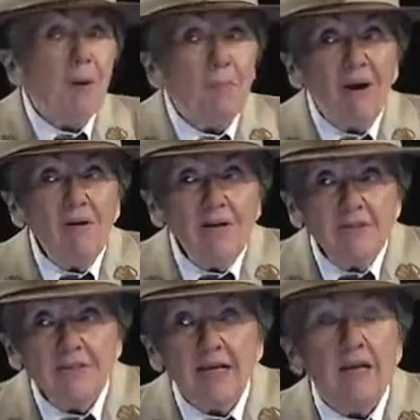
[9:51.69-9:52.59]
their
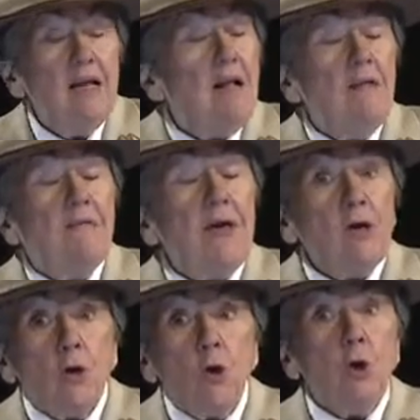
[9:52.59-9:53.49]
parents said that they
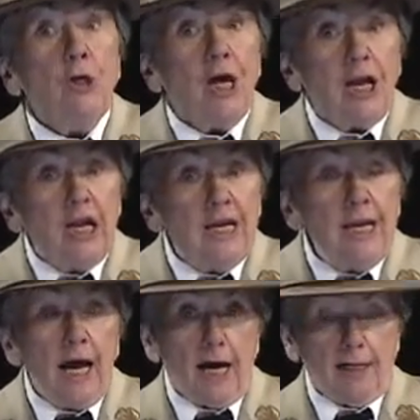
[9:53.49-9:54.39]
could
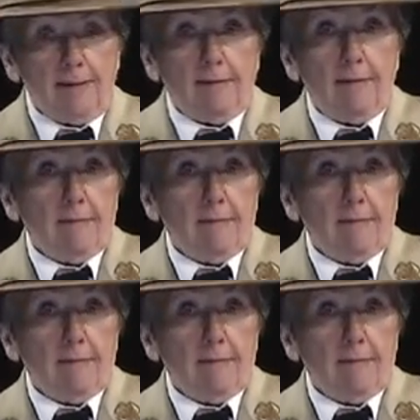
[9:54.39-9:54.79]
not